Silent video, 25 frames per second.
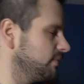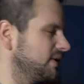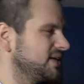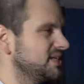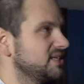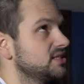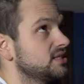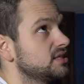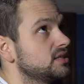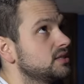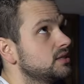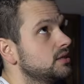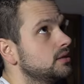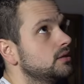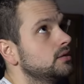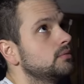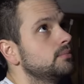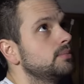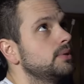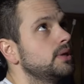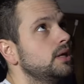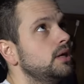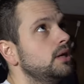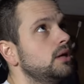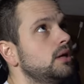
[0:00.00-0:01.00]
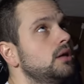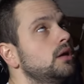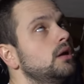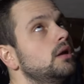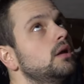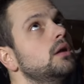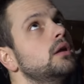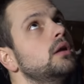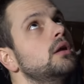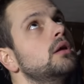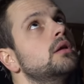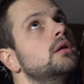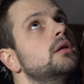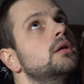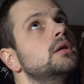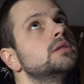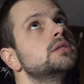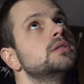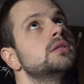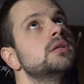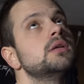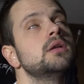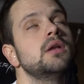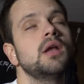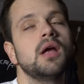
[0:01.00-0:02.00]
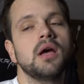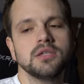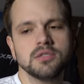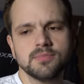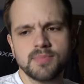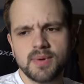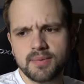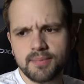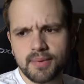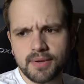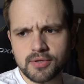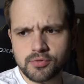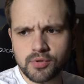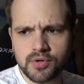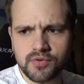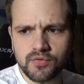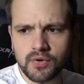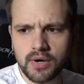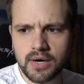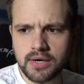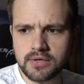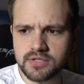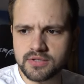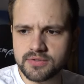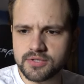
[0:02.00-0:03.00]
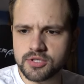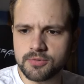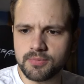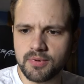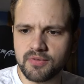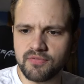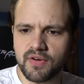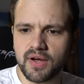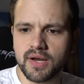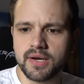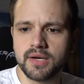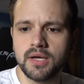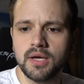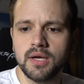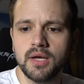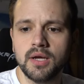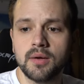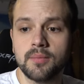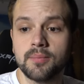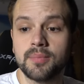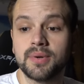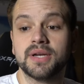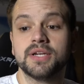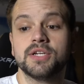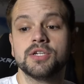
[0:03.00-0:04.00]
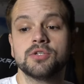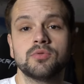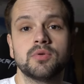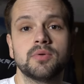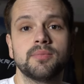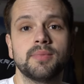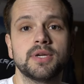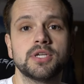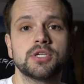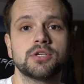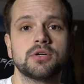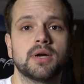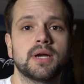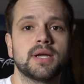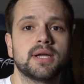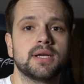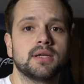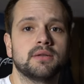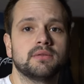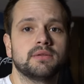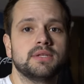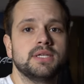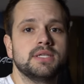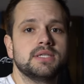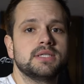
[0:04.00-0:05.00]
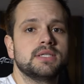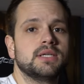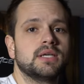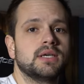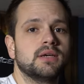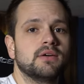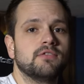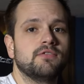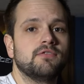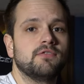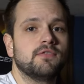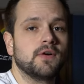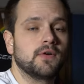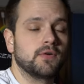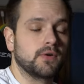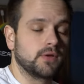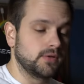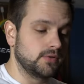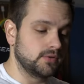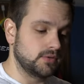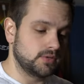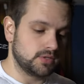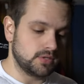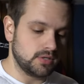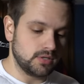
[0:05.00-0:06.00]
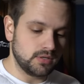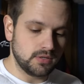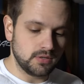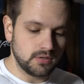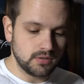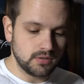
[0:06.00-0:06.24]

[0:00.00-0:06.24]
might still be, let's see, no, it's been about 24 hours. It should be fine. But I just want to make sure I can at least get photos.